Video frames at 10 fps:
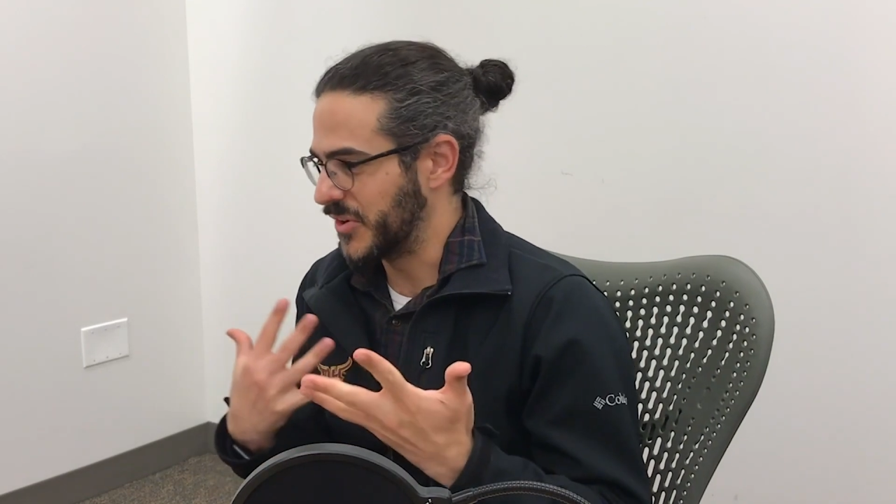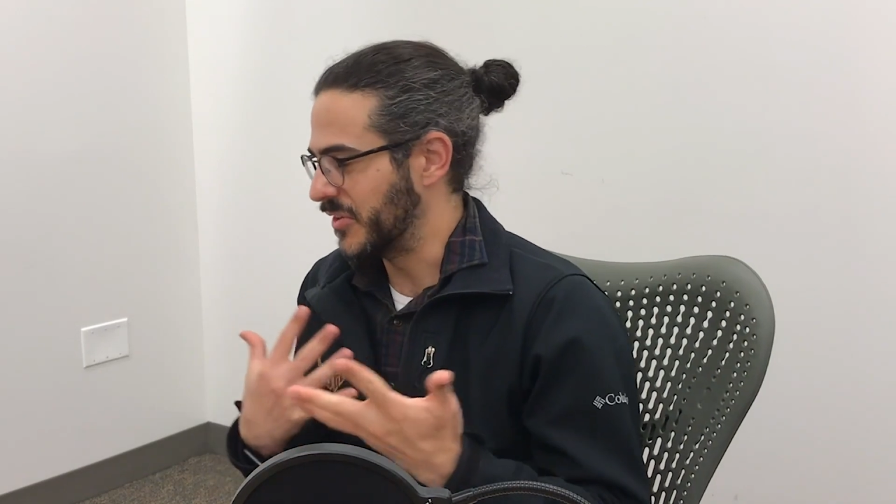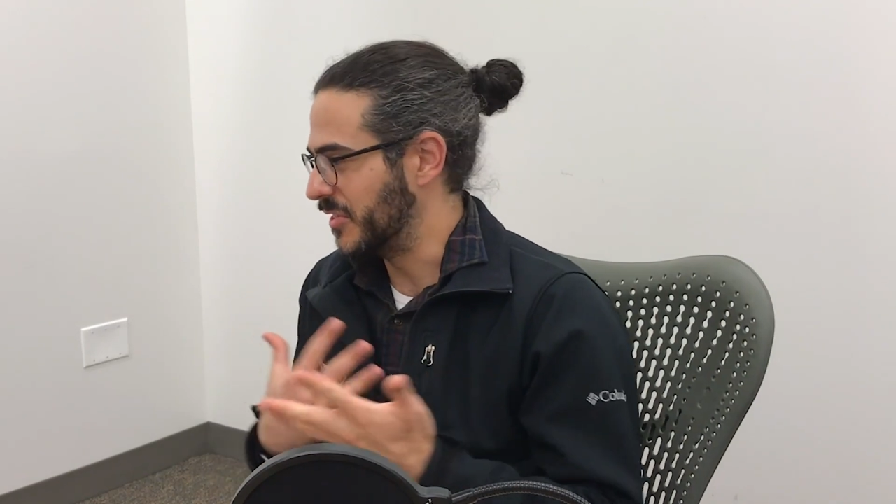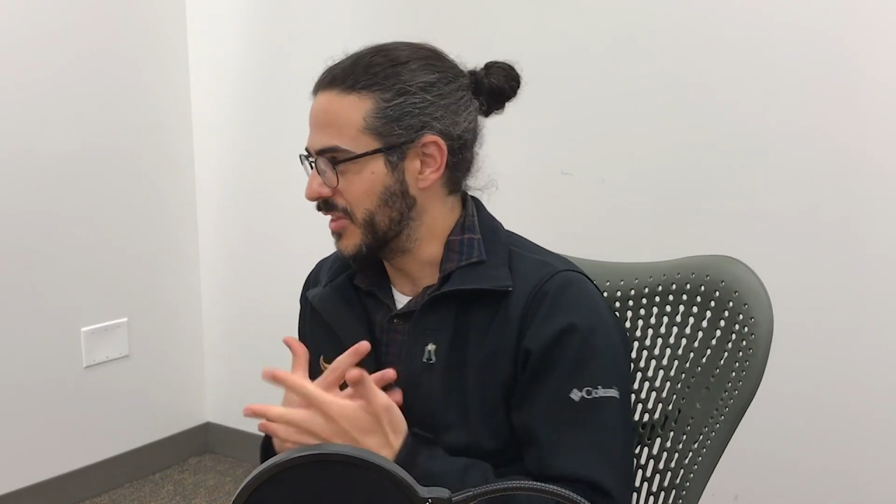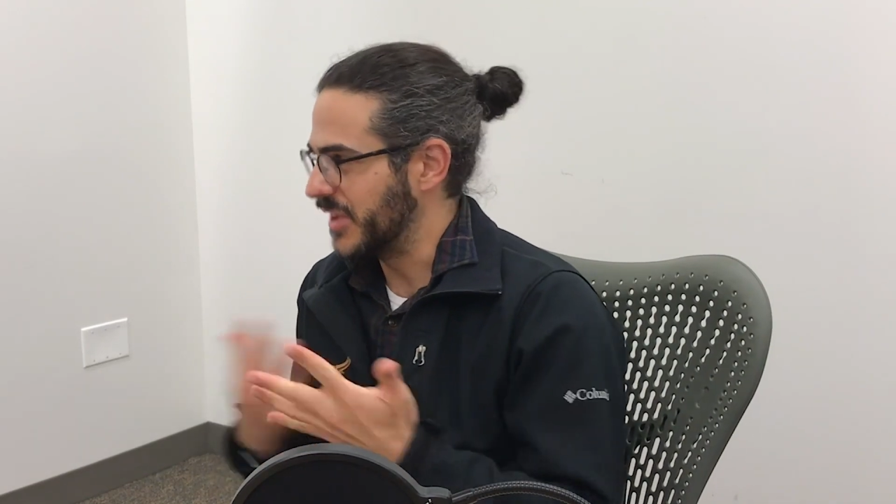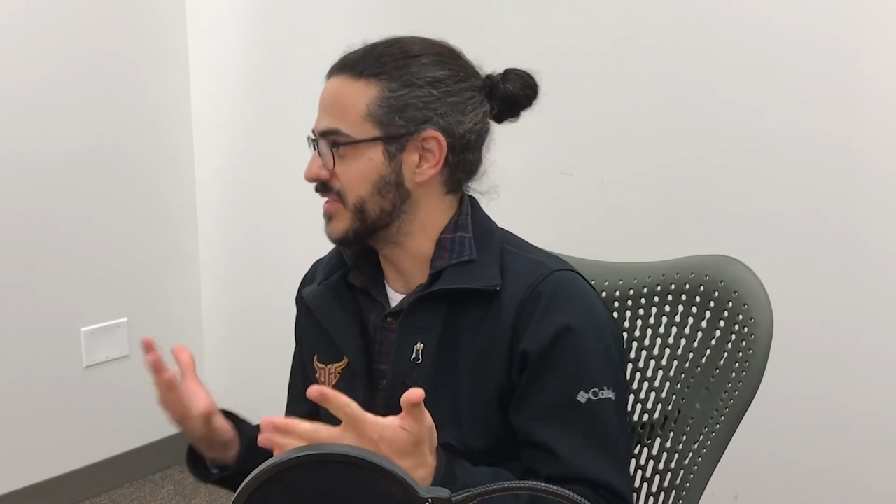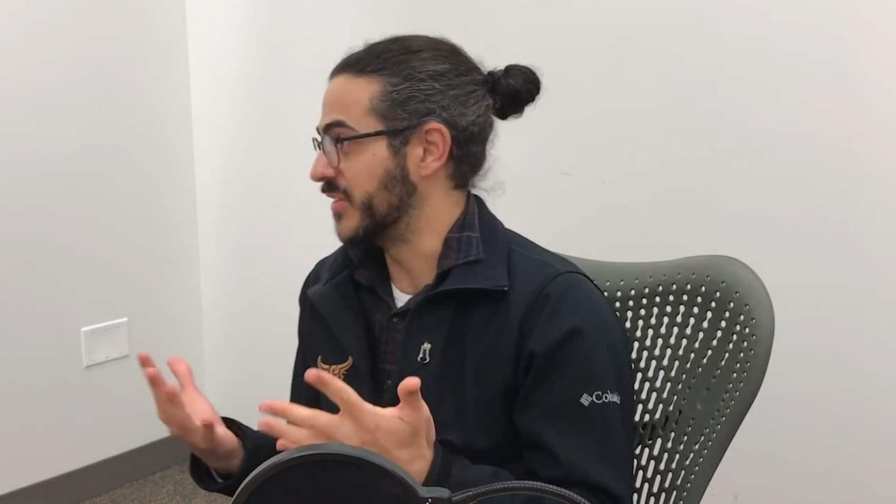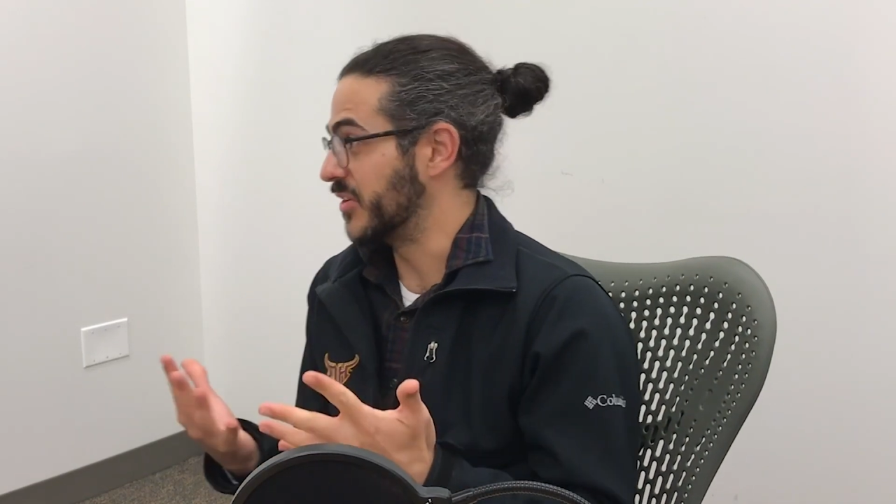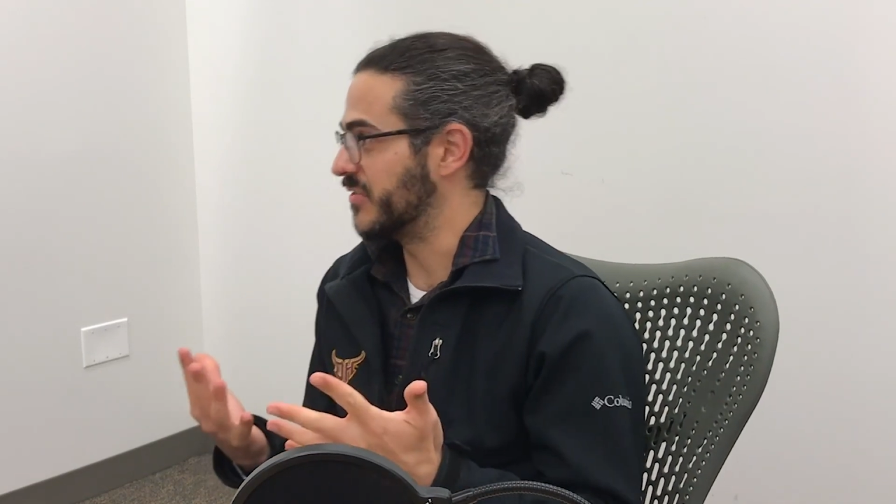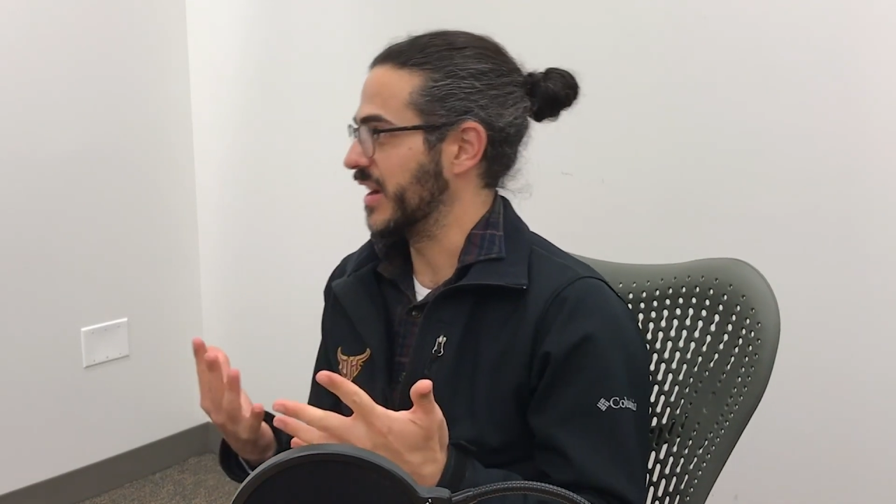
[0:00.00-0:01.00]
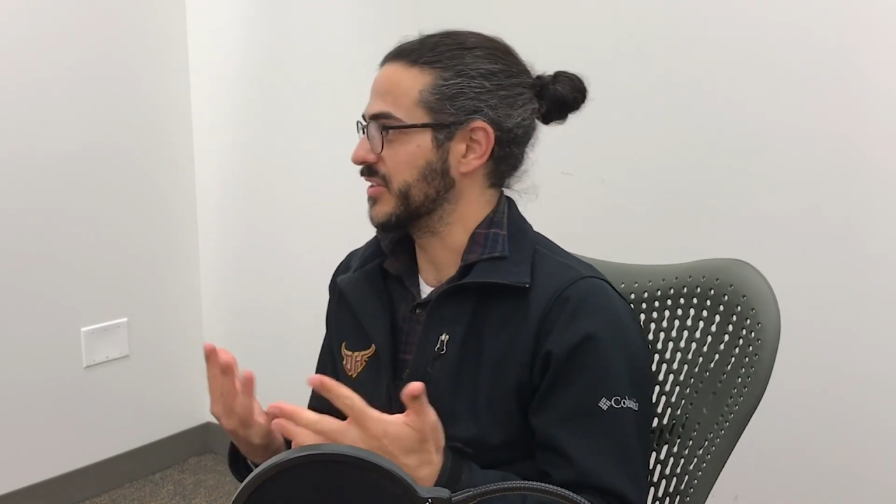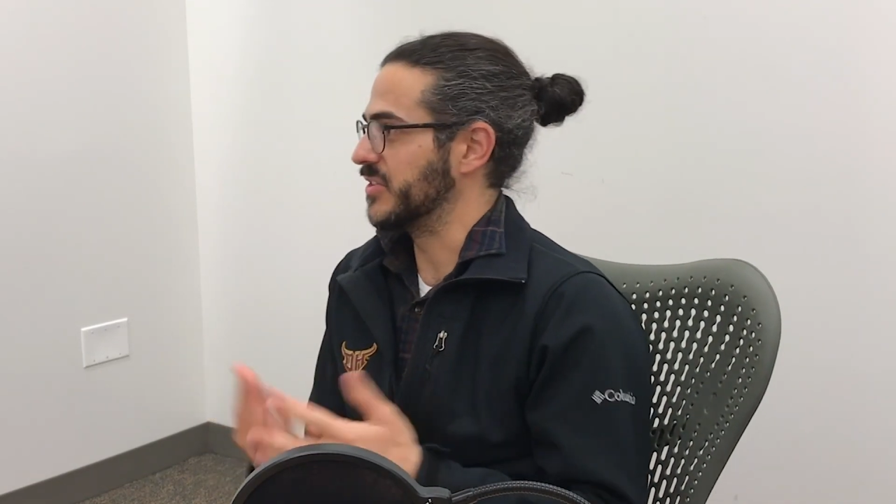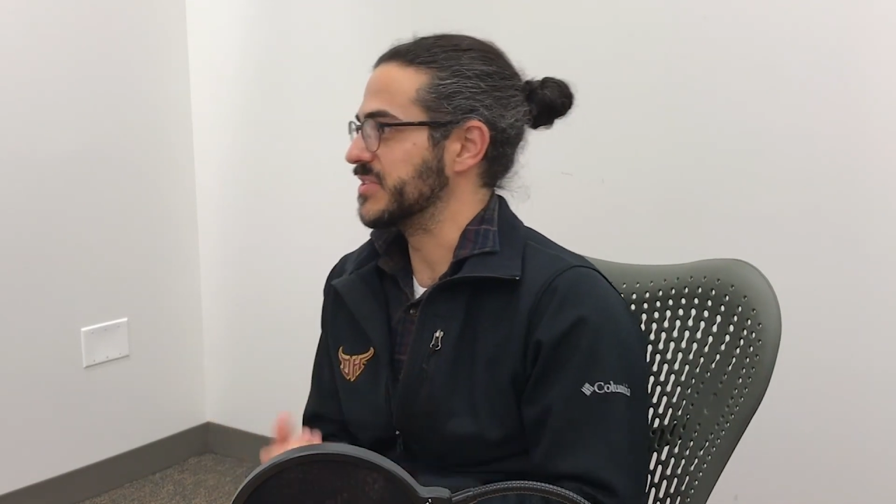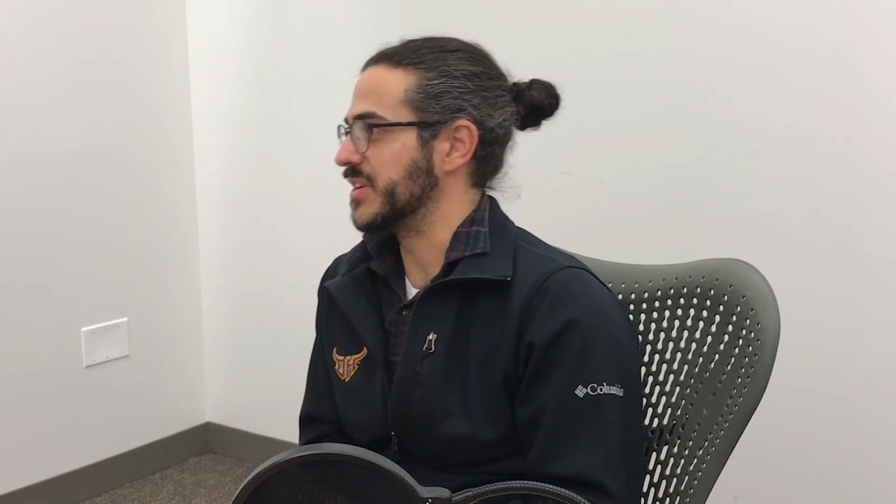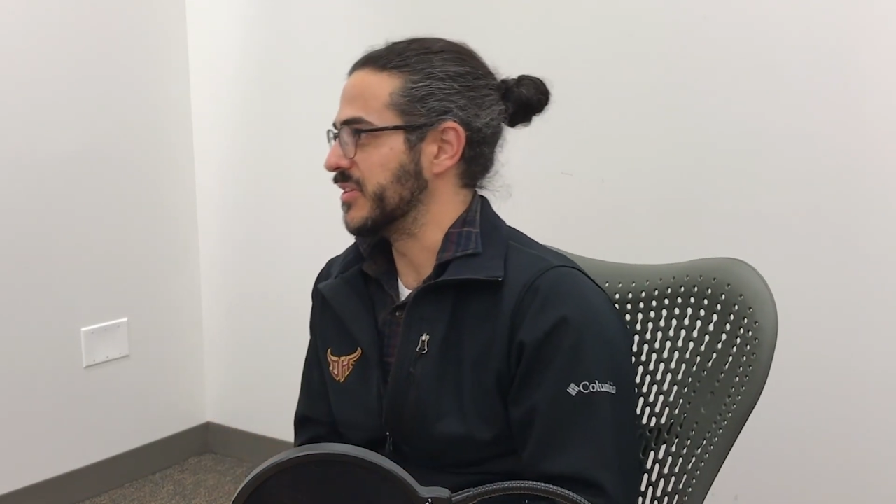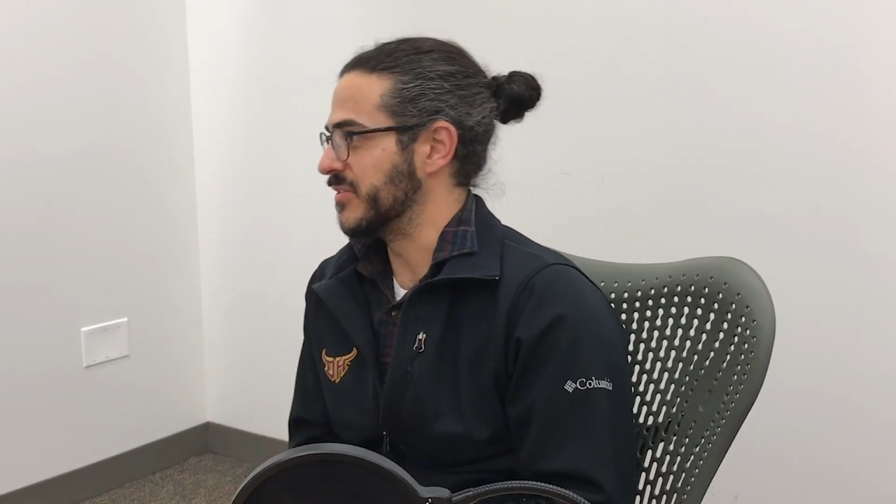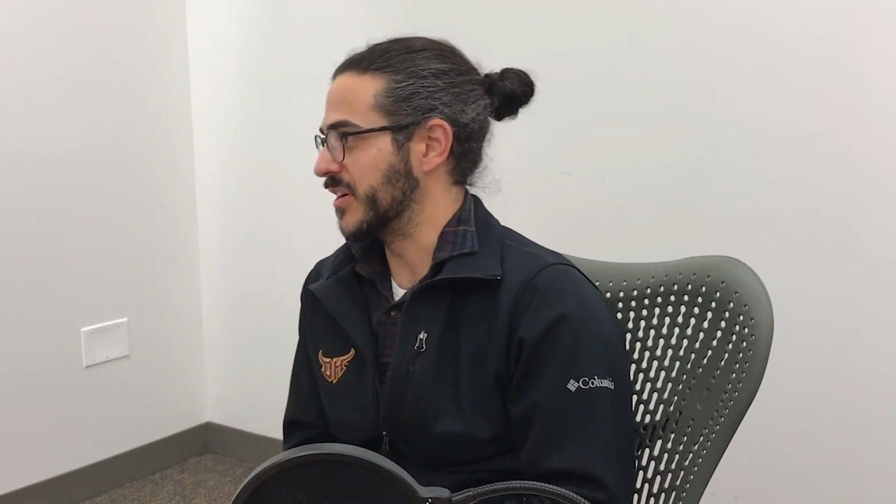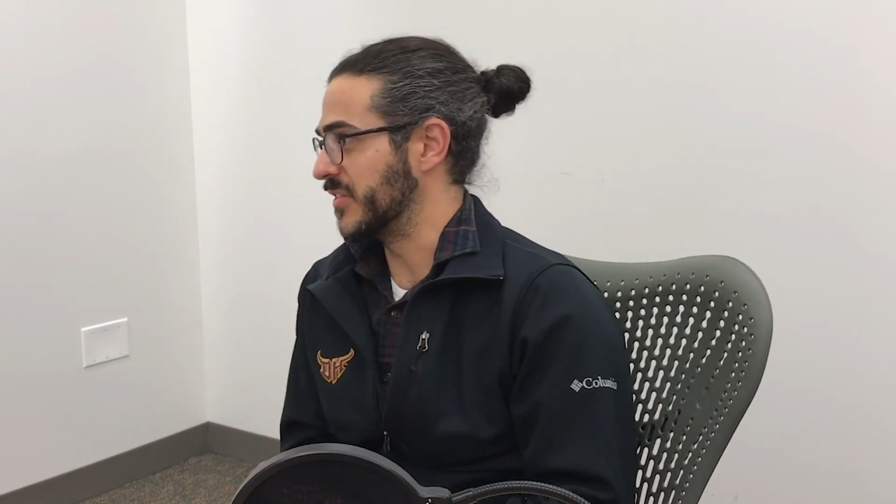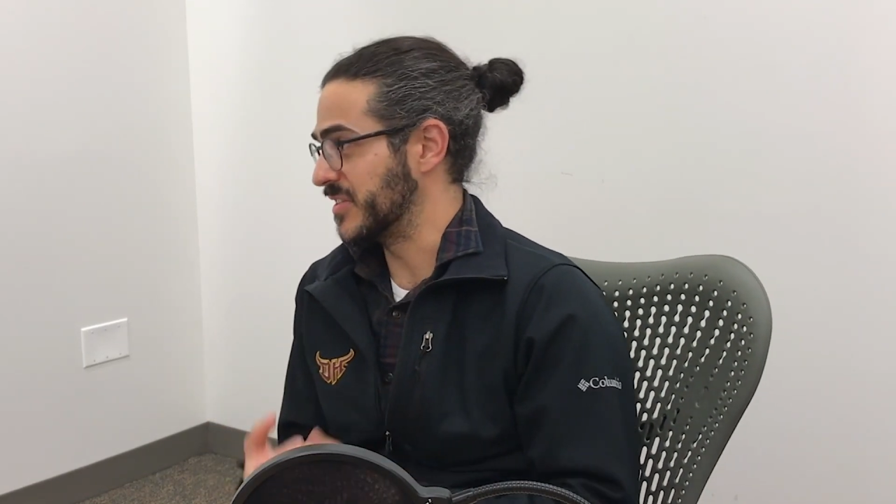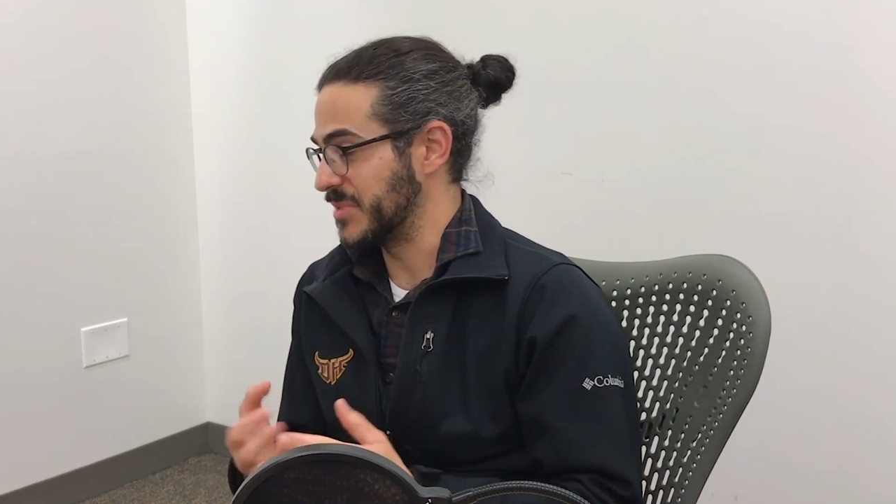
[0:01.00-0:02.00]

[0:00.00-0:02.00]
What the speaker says: there are lots of other factors that are involved,